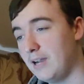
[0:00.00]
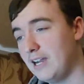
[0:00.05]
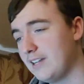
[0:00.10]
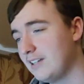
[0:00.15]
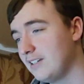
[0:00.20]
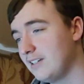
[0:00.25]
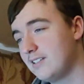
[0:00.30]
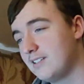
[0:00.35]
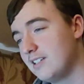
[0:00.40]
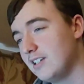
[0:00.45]

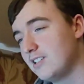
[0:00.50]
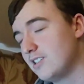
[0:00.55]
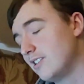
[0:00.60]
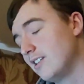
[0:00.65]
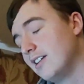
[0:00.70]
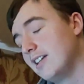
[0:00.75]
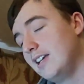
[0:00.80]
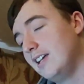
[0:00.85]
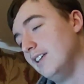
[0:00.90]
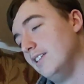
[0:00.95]
Marcus
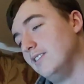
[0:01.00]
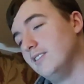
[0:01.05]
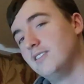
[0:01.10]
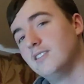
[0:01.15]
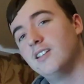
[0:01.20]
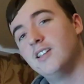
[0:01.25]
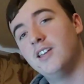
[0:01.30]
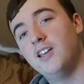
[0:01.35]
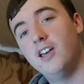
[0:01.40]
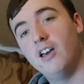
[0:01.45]
Digital
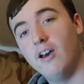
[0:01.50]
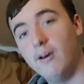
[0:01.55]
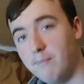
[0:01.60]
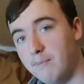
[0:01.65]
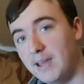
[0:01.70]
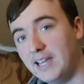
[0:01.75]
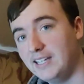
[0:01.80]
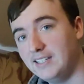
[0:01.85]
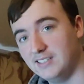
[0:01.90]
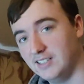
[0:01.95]
is
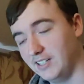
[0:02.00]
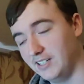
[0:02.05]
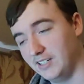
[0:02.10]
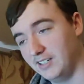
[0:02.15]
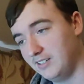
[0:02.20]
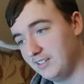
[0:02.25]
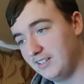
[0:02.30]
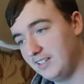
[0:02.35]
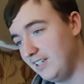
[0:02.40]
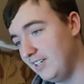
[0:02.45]

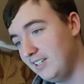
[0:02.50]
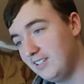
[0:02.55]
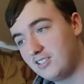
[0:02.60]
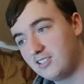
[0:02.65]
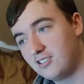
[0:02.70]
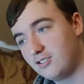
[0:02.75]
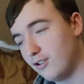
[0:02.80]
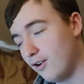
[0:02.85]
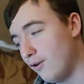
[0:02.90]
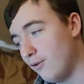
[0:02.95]
amazing.
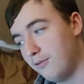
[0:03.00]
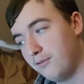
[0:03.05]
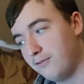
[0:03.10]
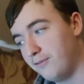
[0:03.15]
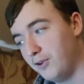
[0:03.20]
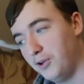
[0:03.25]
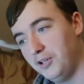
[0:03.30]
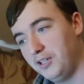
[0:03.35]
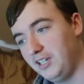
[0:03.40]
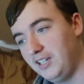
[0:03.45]
He's so
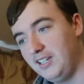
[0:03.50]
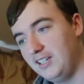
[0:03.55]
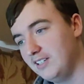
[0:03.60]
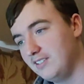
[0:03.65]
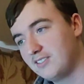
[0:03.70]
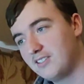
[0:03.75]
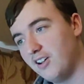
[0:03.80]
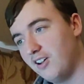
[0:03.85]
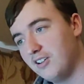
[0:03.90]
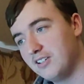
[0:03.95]
funny.
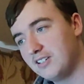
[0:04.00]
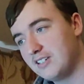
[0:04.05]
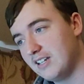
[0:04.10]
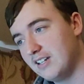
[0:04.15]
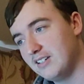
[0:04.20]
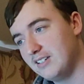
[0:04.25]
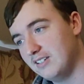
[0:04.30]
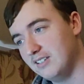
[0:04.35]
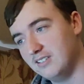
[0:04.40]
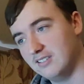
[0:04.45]
His
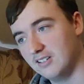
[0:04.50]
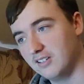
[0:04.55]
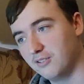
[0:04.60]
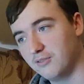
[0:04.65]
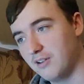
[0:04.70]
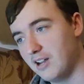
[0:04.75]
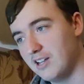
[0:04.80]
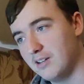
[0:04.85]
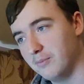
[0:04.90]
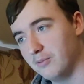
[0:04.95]
content is
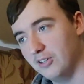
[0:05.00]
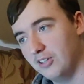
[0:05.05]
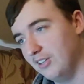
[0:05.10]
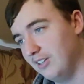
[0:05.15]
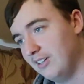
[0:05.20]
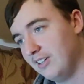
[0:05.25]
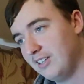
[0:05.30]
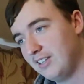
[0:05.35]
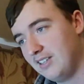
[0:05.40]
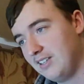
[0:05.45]

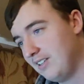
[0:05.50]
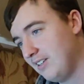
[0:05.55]
incredible.